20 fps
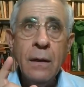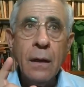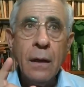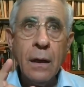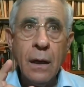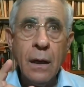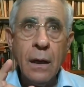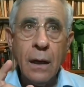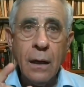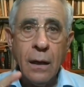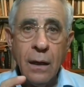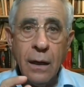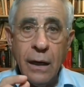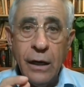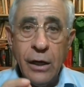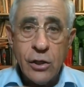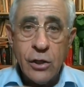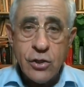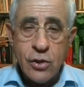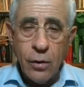
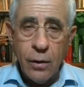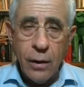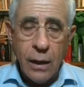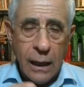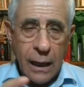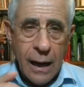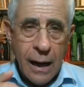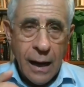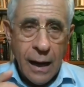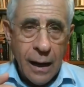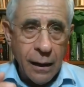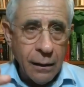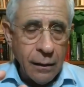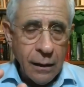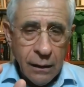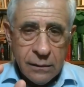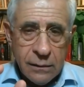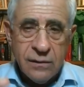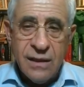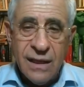religion, are
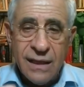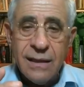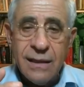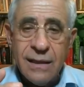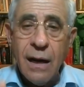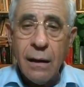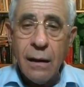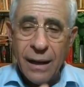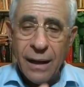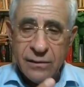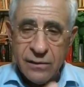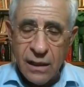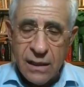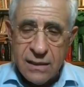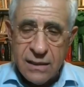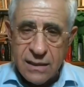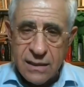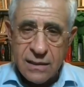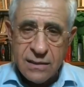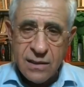din al-batil,
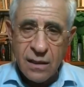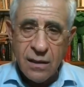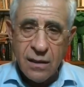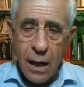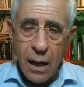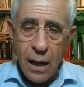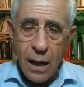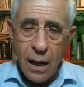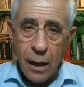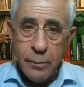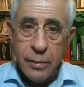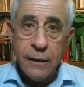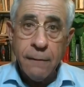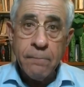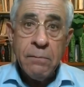as they say in Arabic,